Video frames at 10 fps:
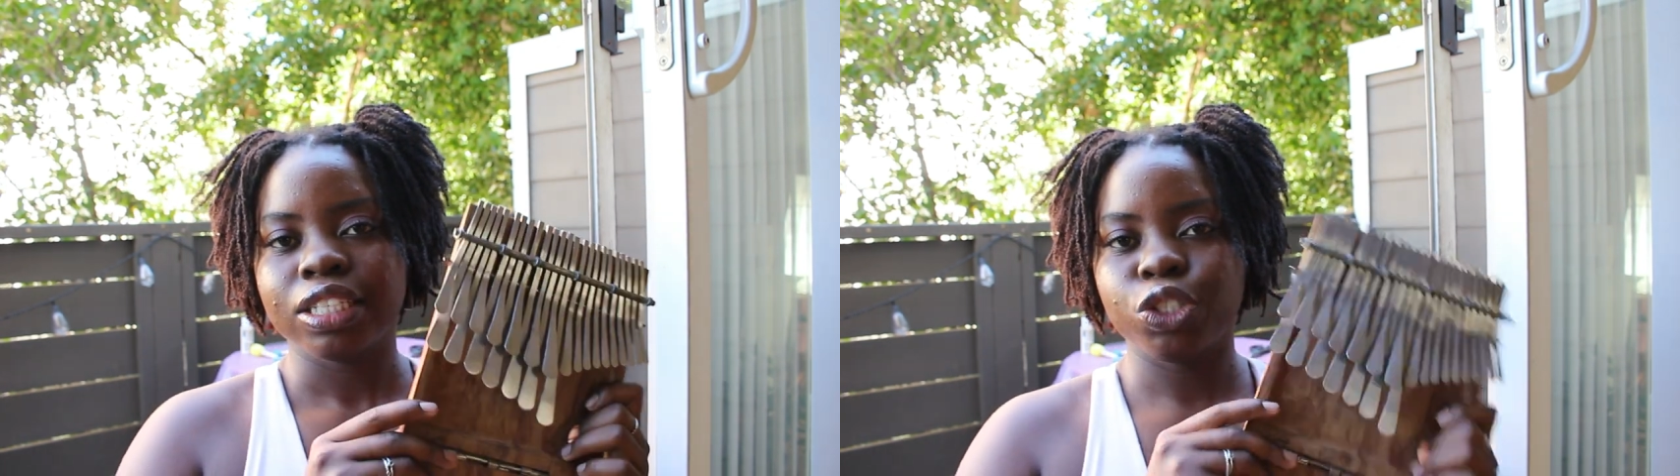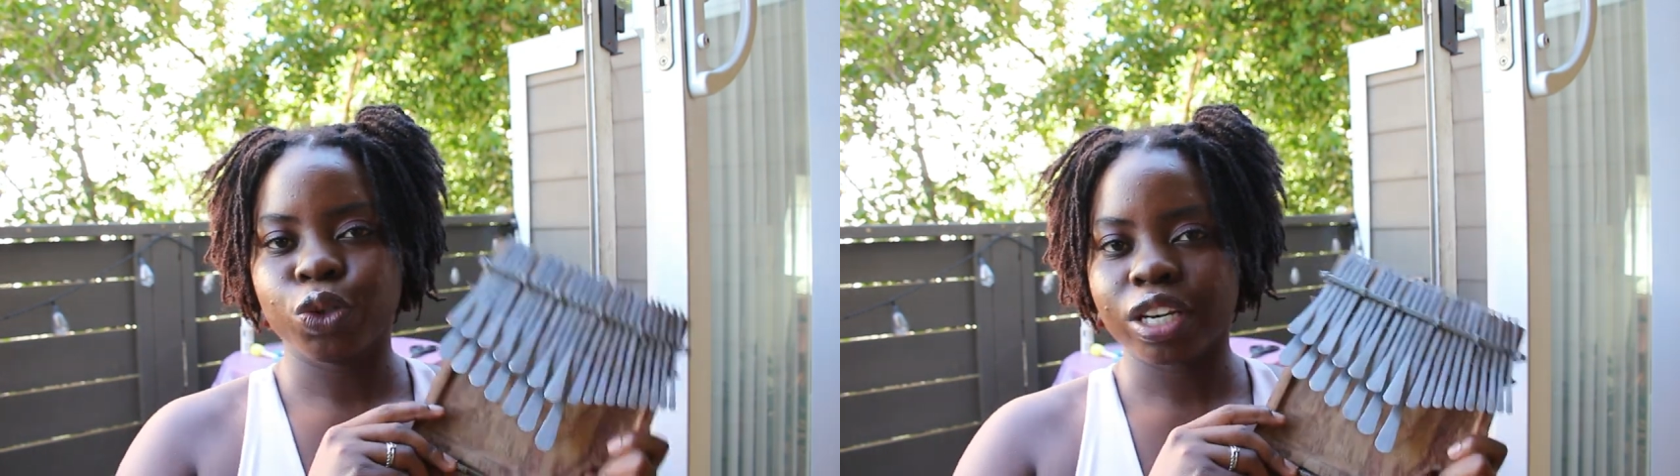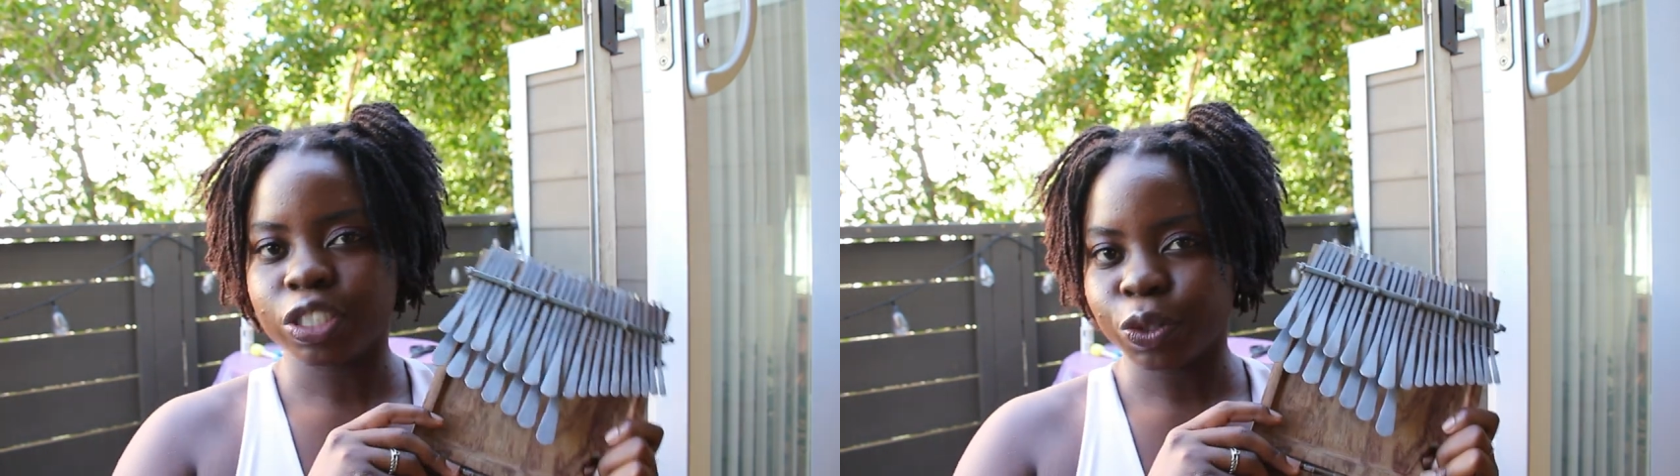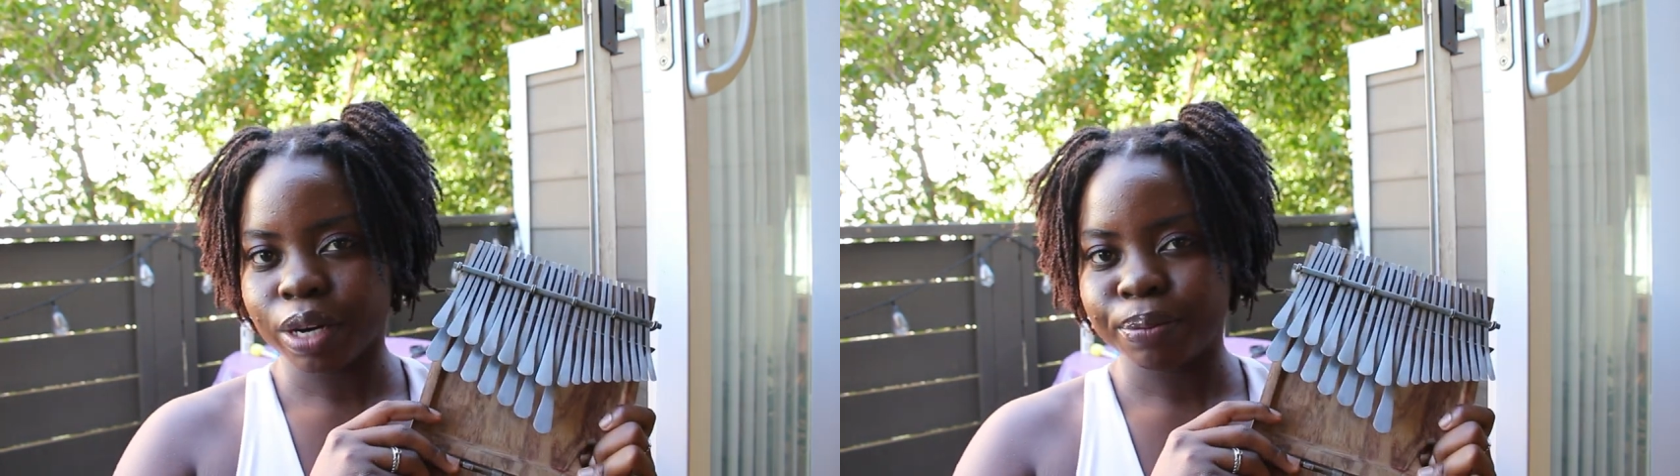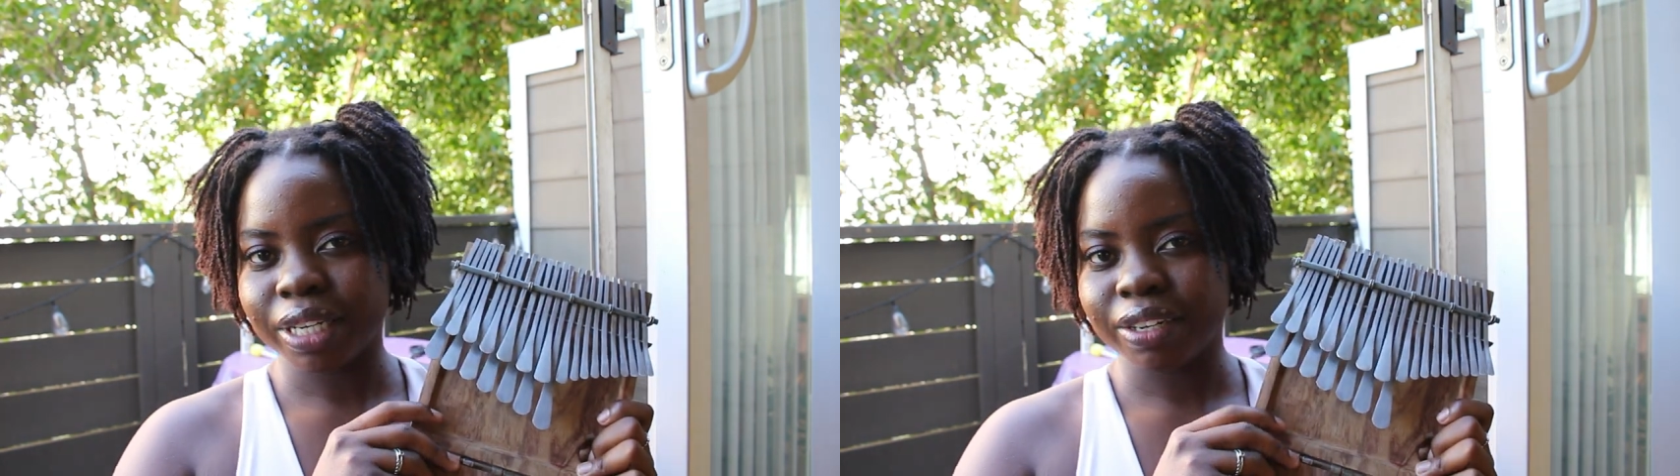nyunga
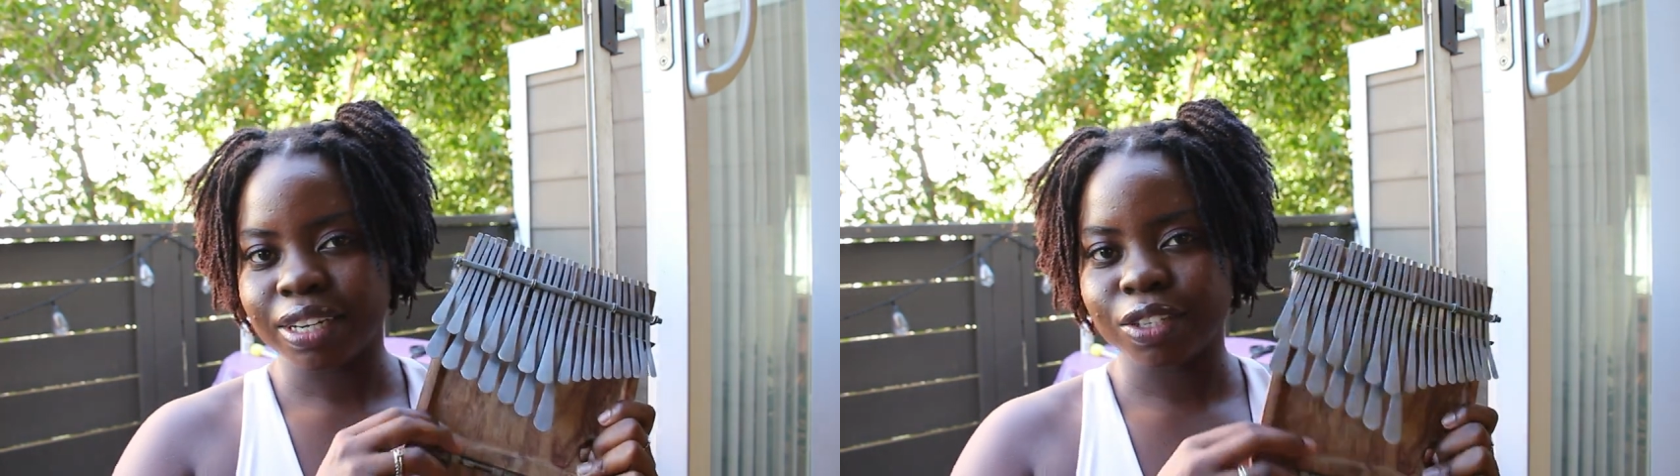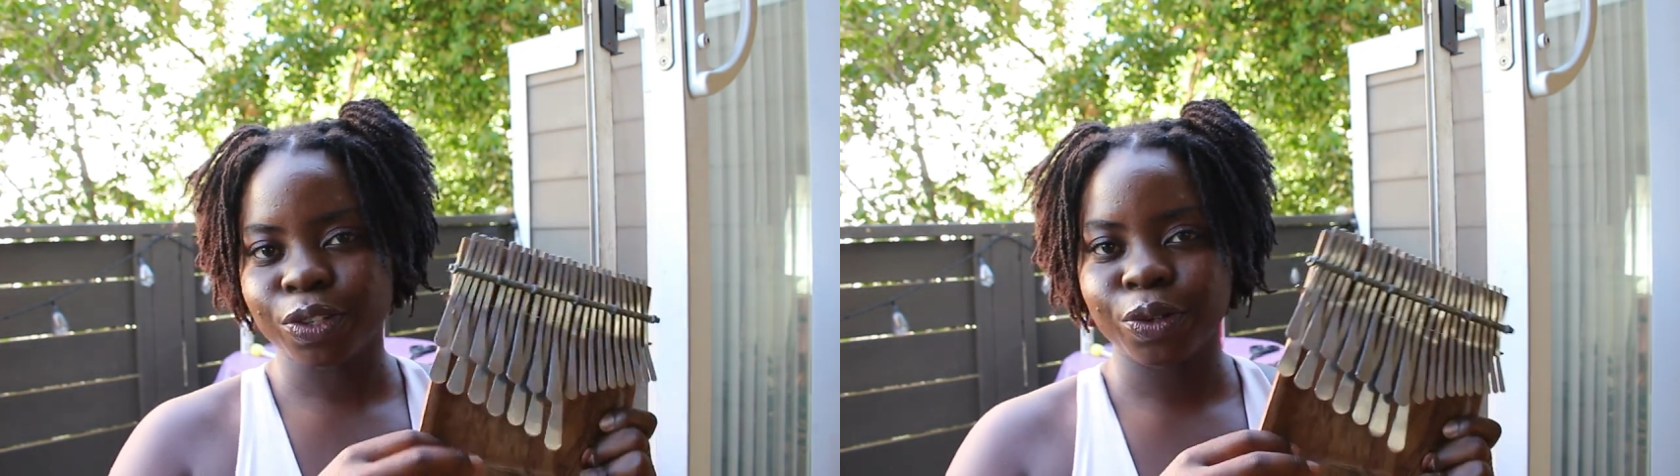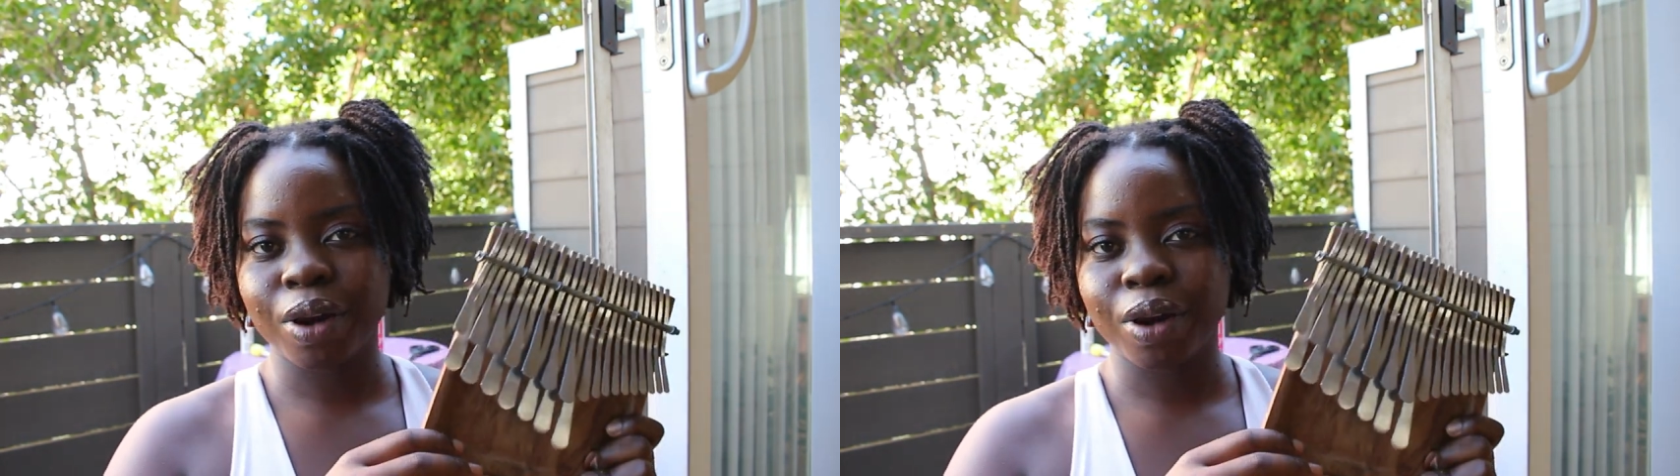nyunga mbira, so